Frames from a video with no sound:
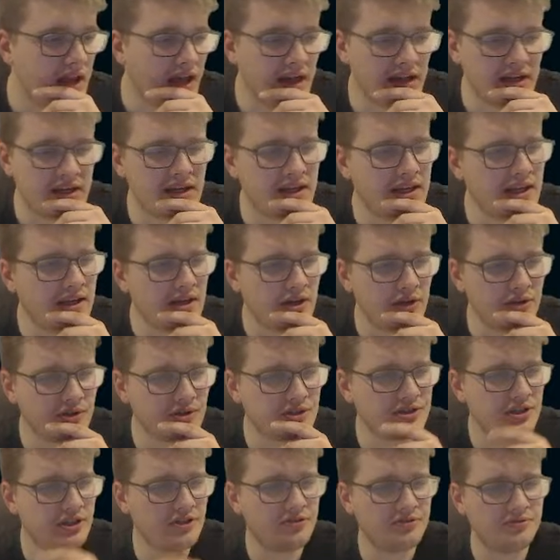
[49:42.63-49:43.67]
Any other
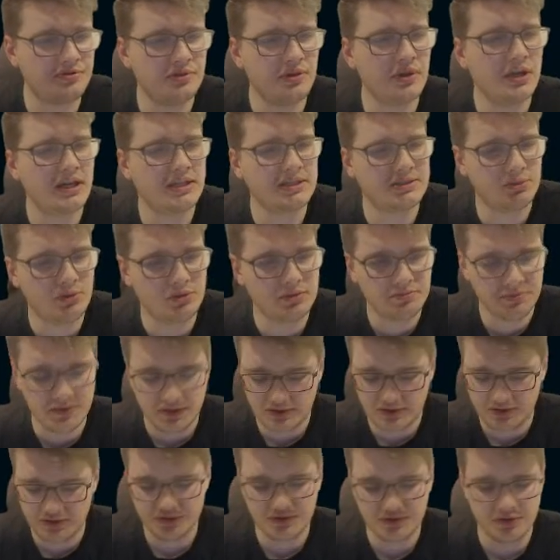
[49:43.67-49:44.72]
stuff you guys want me
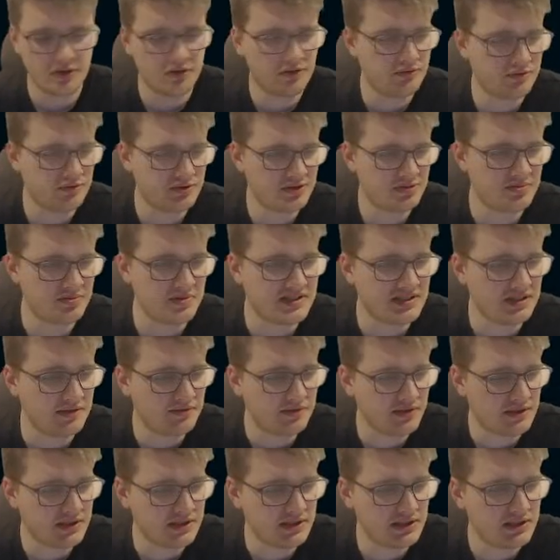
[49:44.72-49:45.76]
to sort of
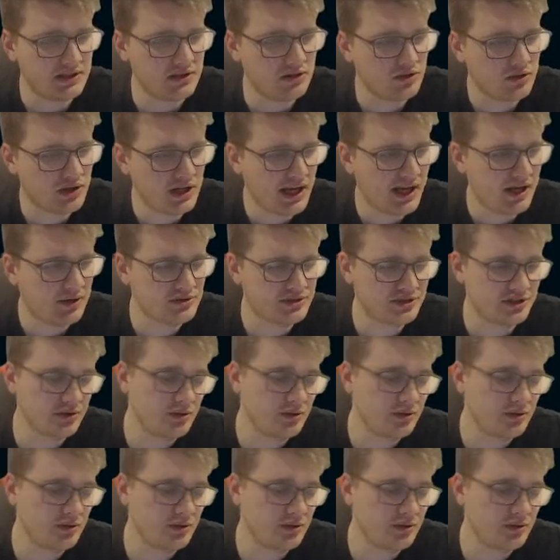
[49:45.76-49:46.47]
specifically look at?